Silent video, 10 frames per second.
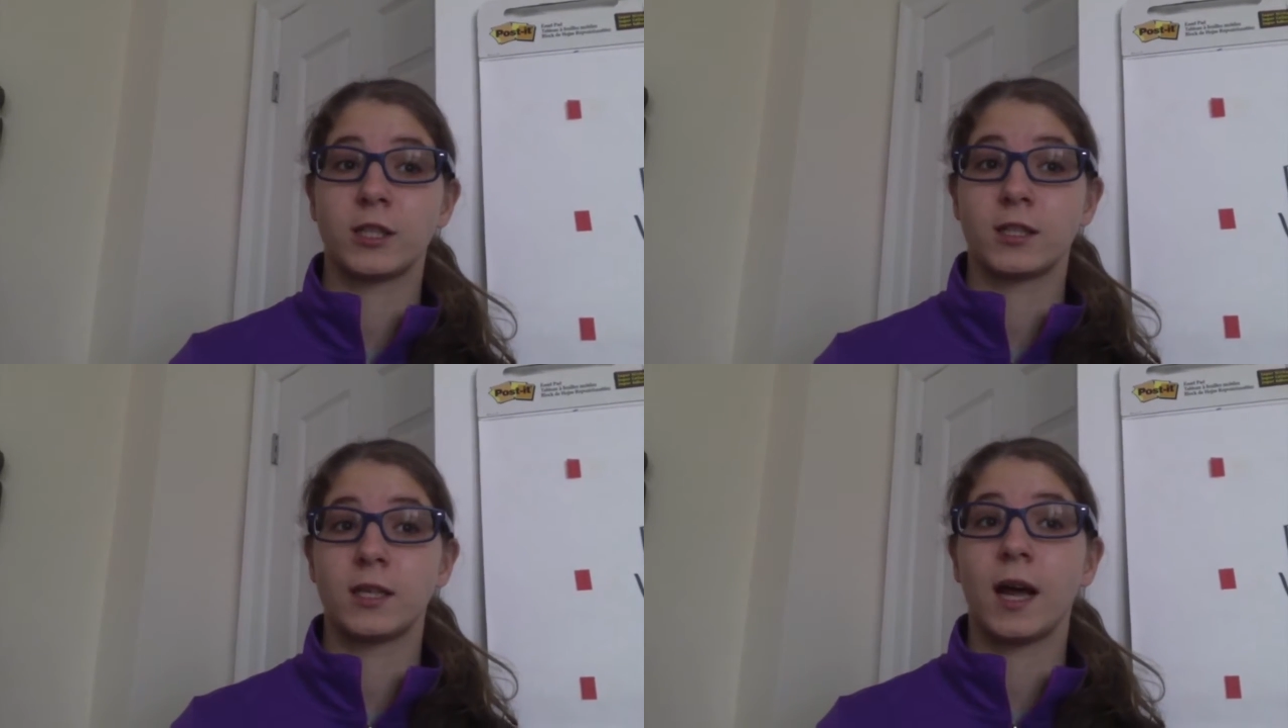
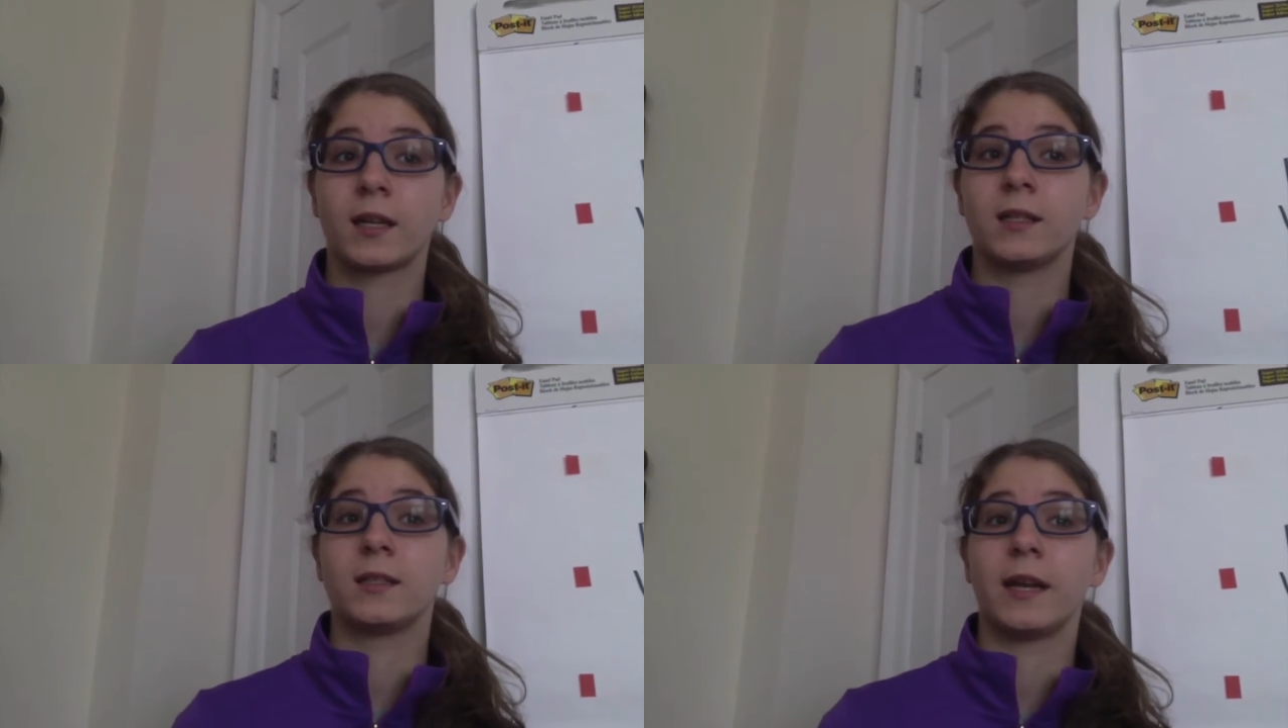does not
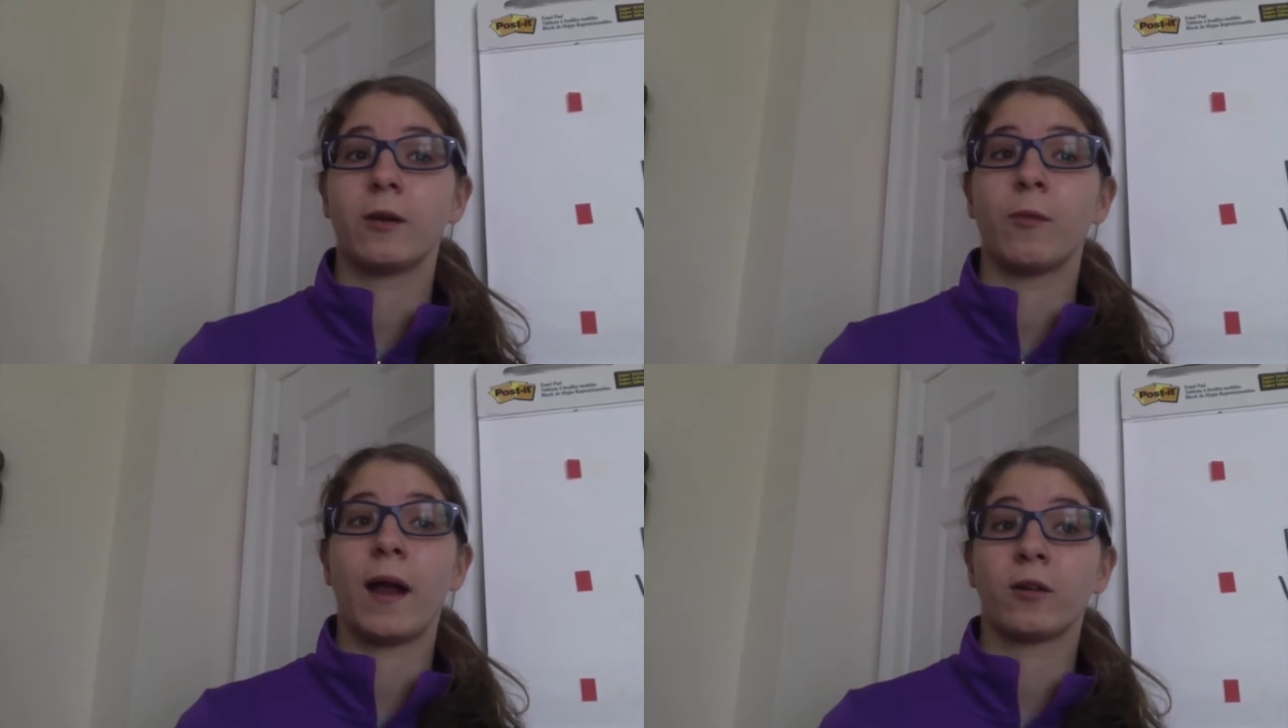contain
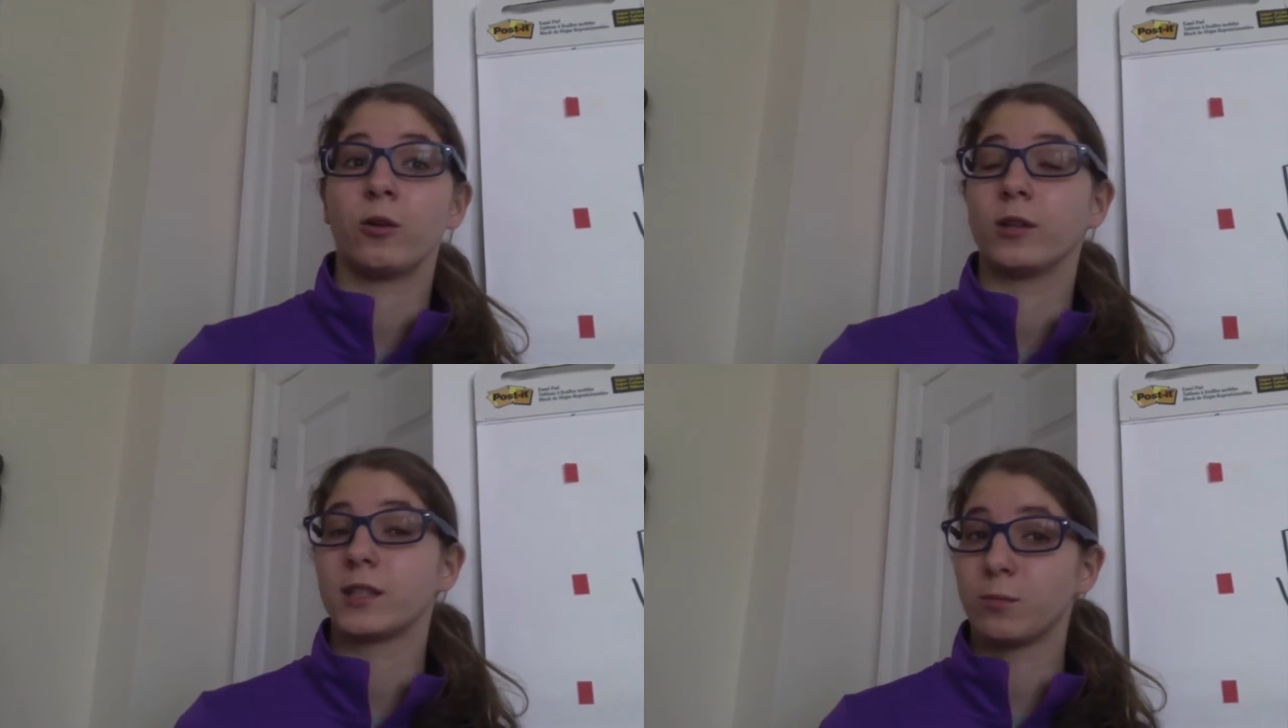a
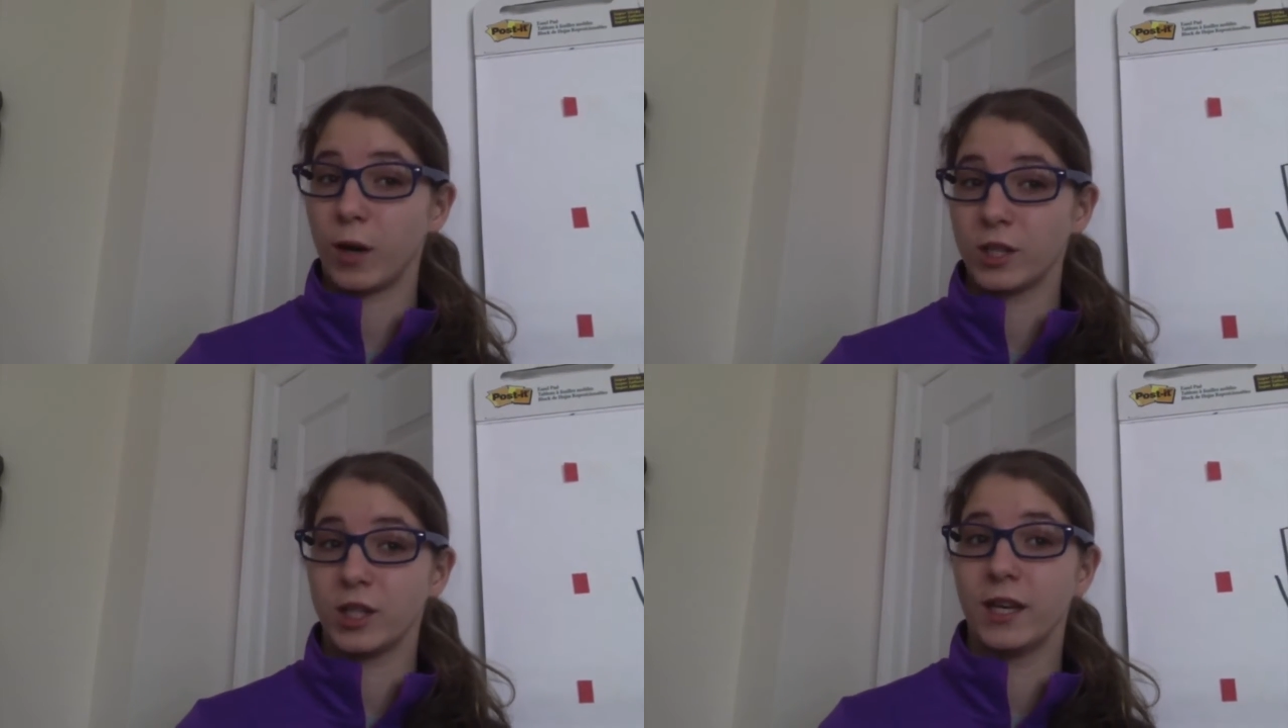radical
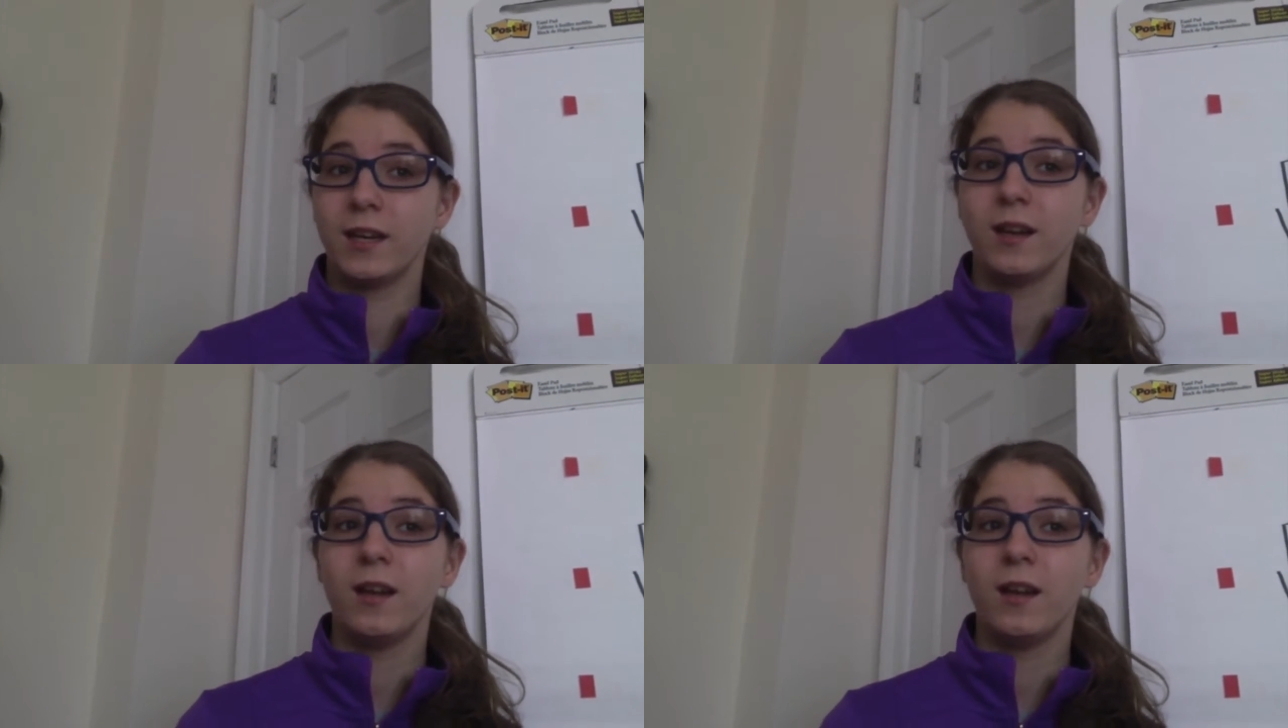expression.